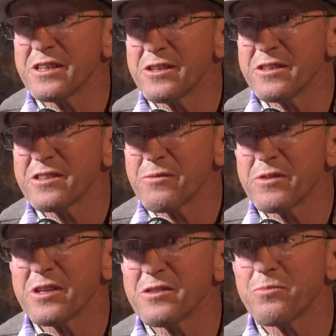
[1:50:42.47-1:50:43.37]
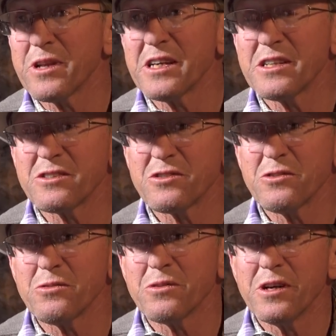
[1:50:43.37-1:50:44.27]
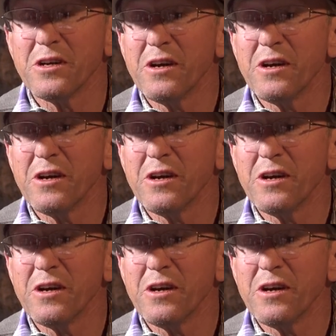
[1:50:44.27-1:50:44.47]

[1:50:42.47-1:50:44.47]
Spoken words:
in some of this place too.